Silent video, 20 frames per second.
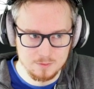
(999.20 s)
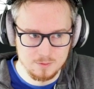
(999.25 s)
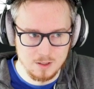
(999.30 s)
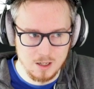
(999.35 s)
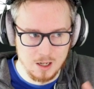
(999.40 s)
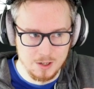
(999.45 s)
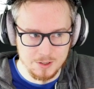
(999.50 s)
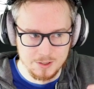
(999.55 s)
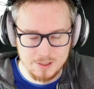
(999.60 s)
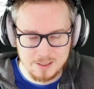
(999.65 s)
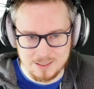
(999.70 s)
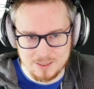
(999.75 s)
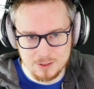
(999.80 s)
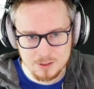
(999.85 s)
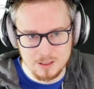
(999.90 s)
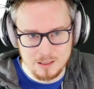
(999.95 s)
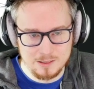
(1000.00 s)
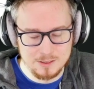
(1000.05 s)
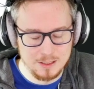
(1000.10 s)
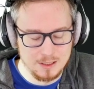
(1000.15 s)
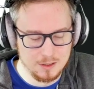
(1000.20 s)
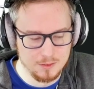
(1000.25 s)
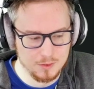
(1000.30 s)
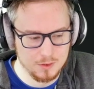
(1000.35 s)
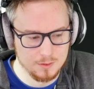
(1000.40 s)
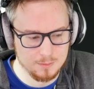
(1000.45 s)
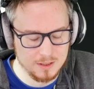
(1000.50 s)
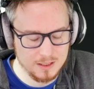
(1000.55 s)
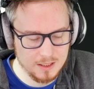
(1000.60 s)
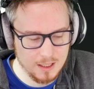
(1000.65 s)
untethered ourselves
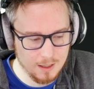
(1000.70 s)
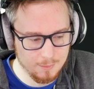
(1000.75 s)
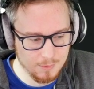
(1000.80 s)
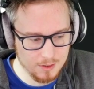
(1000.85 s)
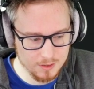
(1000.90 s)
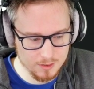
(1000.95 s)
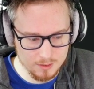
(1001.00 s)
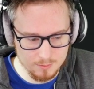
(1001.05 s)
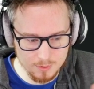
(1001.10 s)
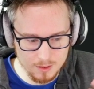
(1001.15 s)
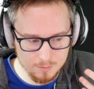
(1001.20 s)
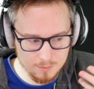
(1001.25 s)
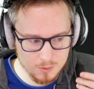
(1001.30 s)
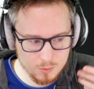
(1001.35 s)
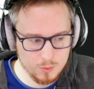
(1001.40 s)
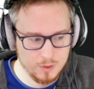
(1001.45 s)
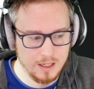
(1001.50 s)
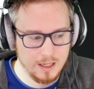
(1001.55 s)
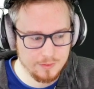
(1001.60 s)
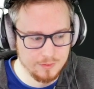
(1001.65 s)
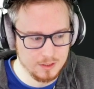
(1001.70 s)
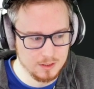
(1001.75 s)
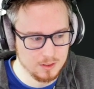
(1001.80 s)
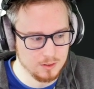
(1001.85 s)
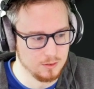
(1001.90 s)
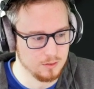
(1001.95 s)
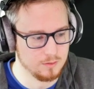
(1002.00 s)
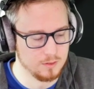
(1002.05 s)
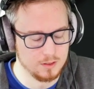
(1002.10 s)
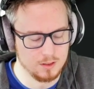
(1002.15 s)
from the game a little bit, but we're having
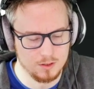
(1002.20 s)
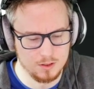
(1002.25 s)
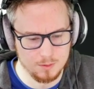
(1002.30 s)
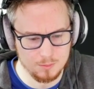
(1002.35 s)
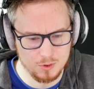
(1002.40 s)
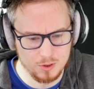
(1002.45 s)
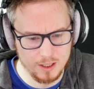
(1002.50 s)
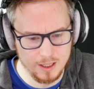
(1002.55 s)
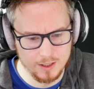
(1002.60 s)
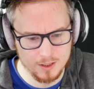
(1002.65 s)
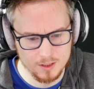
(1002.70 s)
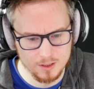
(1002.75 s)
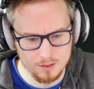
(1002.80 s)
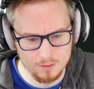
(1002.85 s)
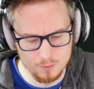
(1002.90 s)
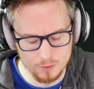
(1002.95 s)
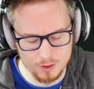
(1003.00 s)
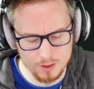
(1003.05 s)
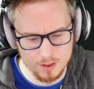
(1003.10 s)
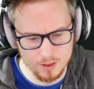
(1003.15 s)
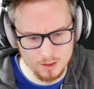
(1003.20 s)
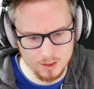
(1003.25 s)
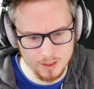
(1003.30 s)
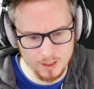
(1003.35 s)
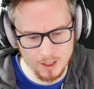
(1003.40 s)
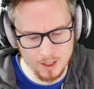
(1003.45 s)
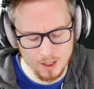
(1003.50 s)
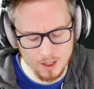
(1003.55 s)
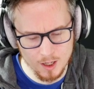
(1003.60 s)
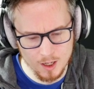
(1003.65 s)
to for this abstraction, unfortunately.
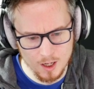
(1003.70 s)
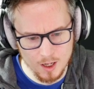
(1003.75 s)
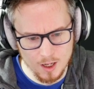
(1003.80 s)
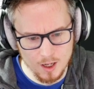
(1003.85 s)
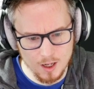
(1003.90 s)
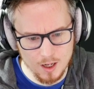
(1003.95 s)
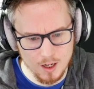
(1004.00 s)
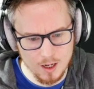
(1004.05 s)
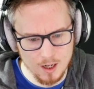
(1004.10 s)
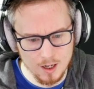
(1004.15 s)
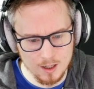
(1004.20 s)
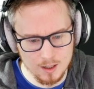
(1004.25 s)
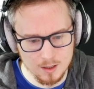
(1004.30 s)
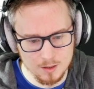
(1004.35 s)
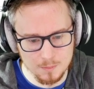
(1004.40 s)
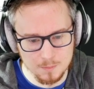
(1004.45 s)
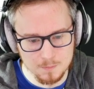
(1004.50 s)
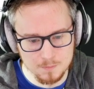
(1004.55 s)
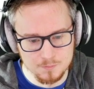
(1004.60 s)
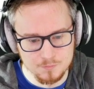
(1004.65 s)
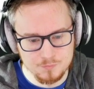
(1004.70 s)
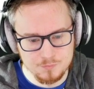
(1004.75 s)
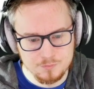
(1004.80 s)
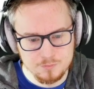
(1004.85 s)
On